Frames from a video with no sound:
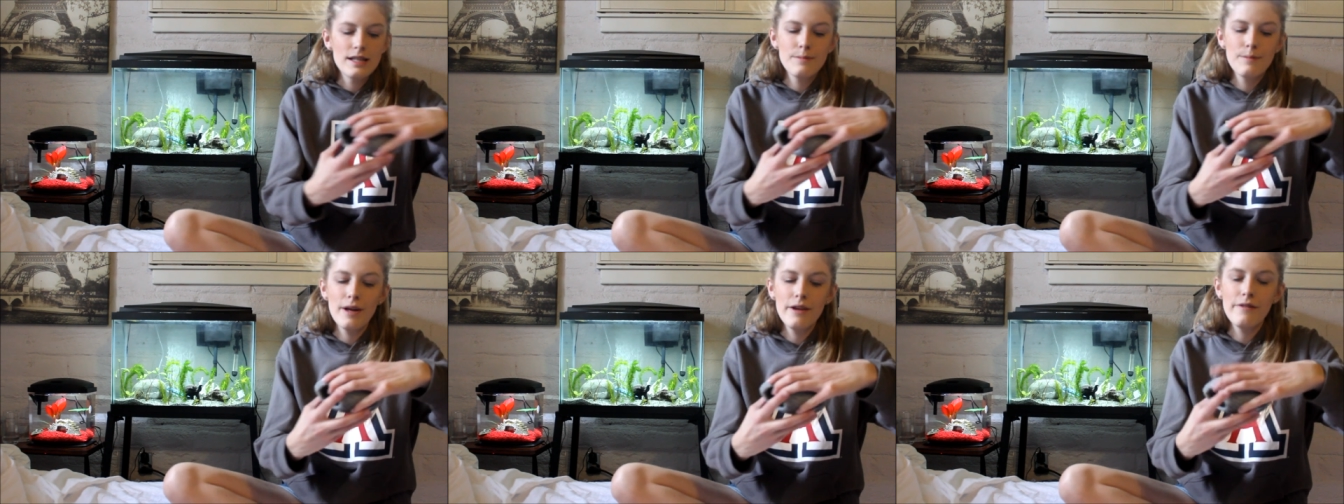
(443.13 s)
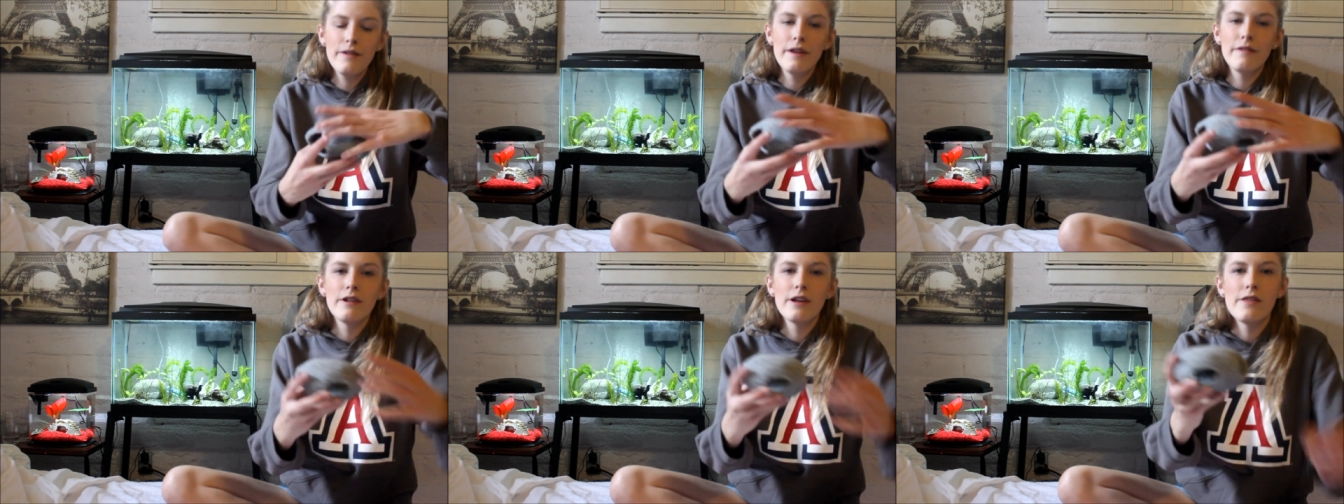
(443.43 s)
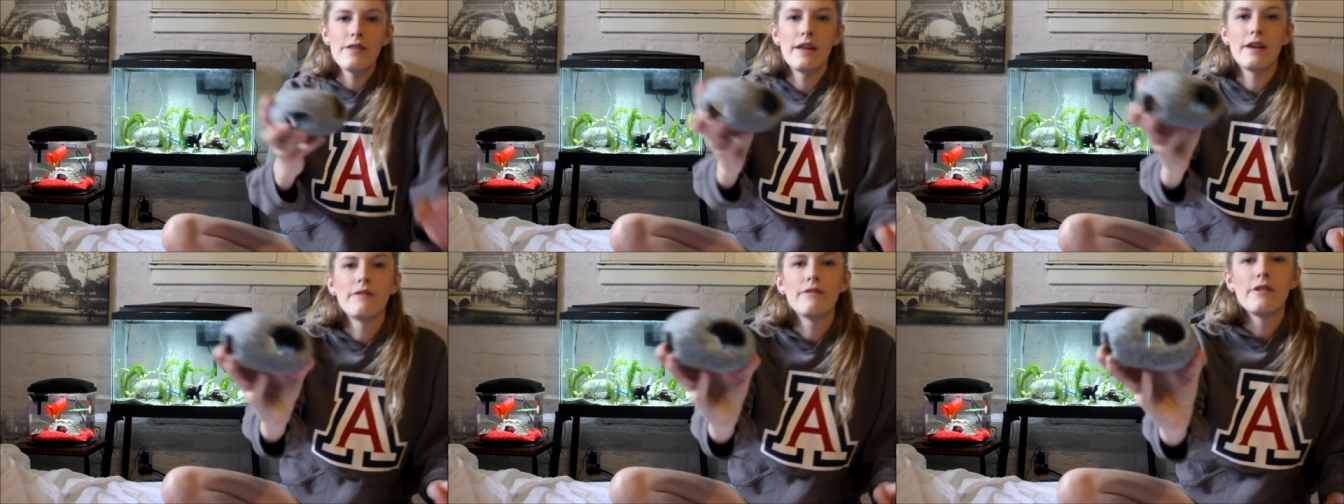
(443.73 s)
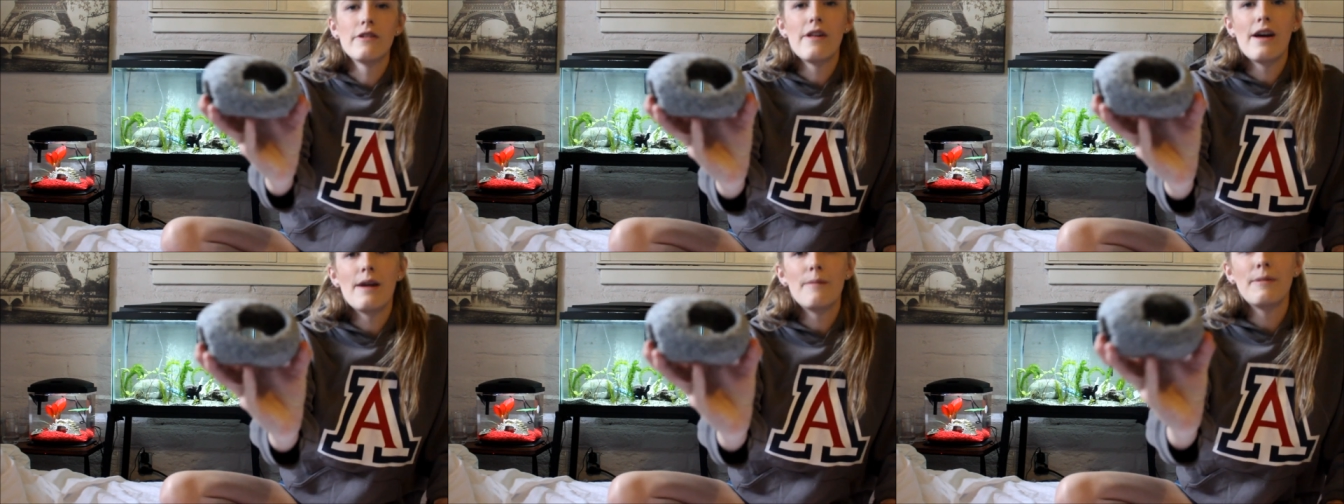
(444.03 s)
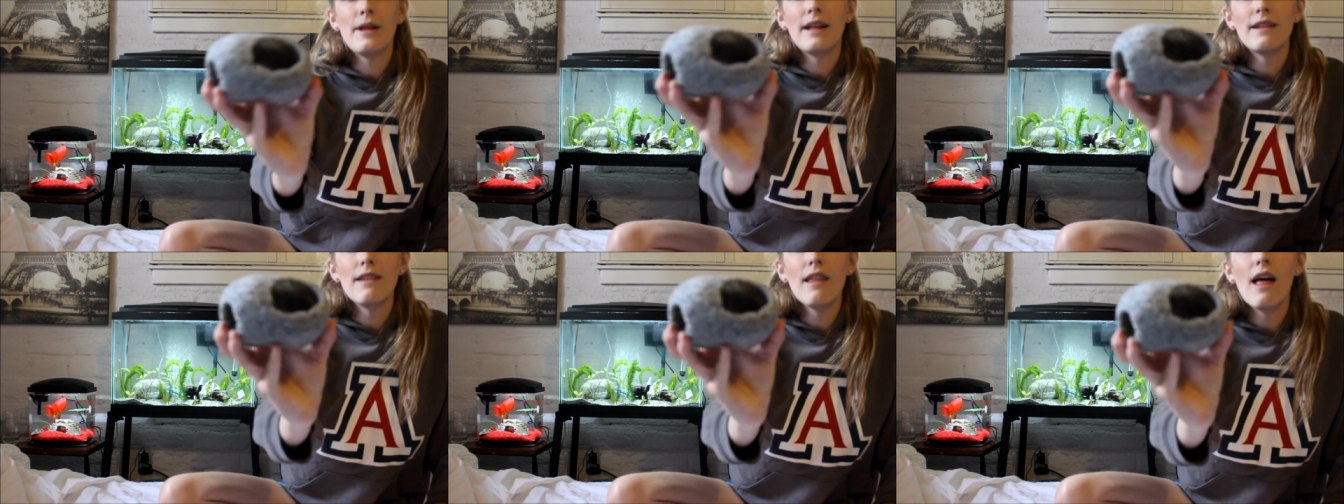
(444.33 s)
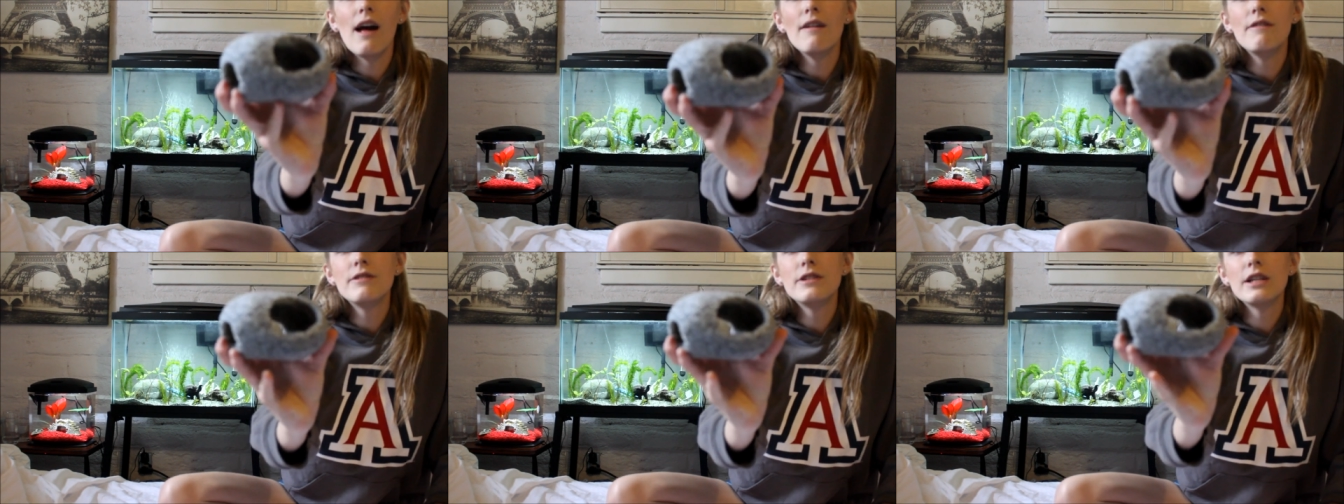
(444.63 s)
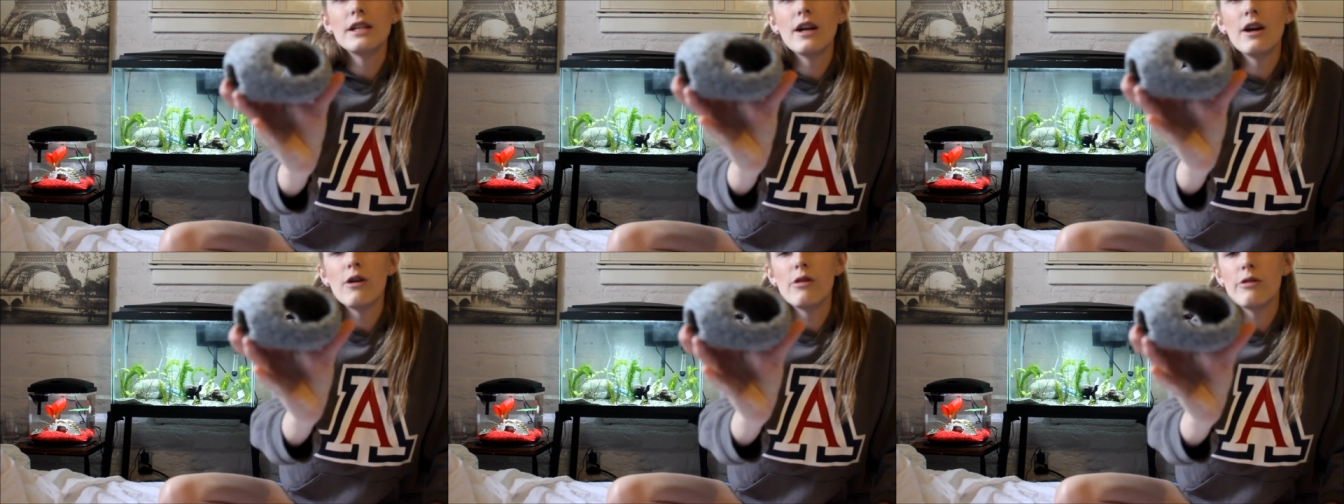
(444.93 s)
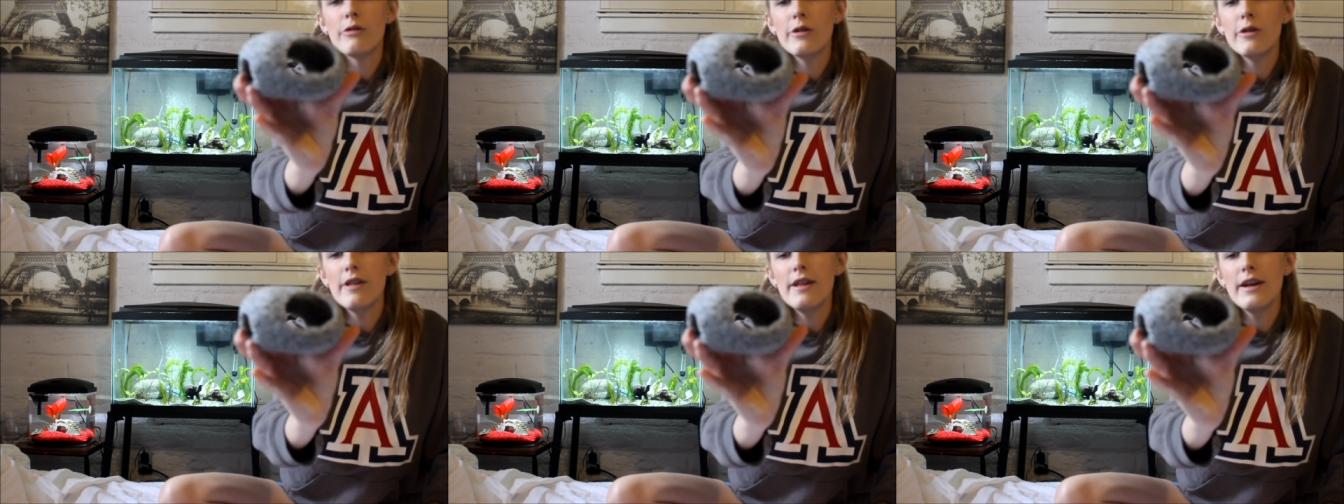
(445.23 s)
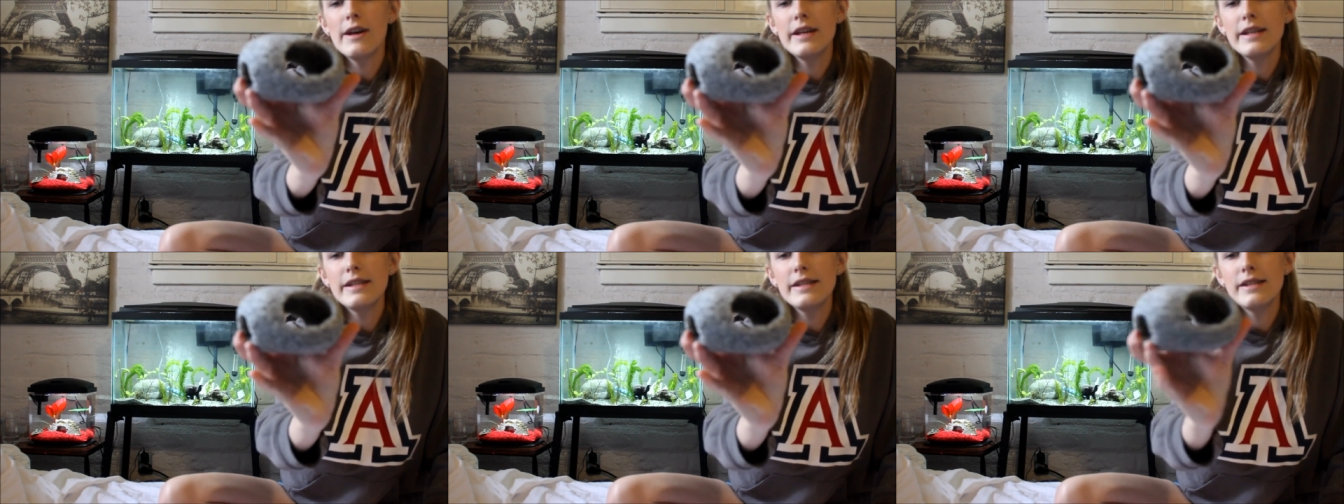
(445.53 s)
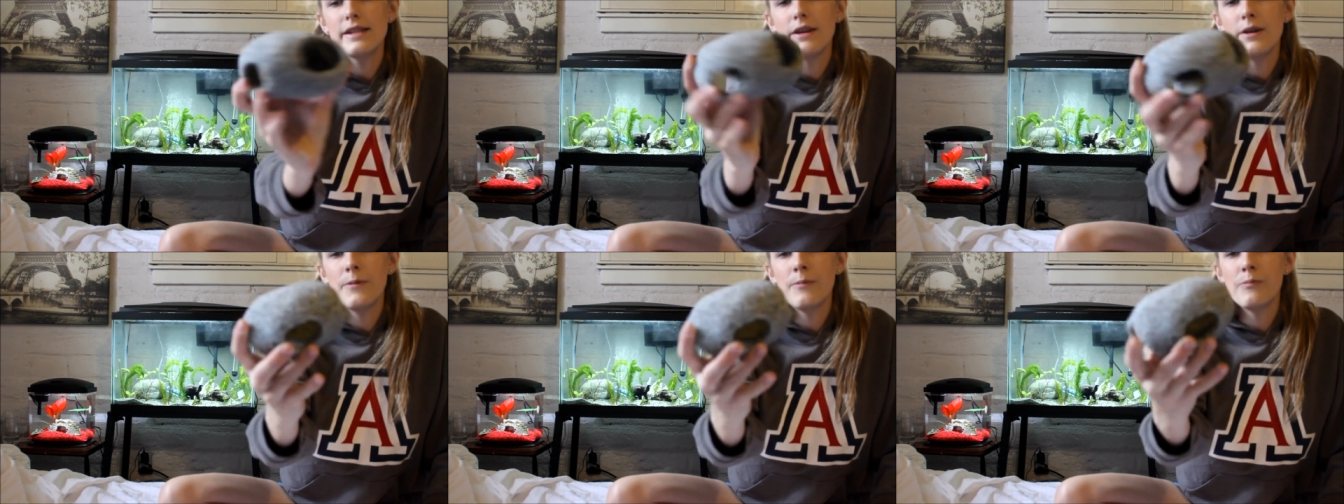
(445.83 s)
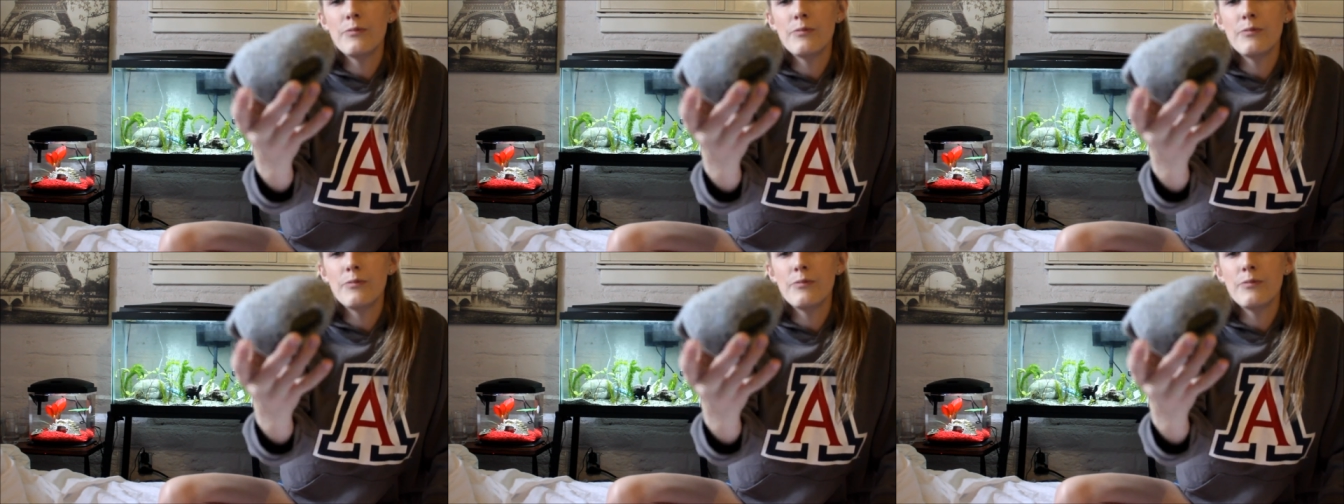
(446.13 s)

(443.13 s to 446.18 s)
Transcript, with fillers: is my favorite thing for them. They love to go through this.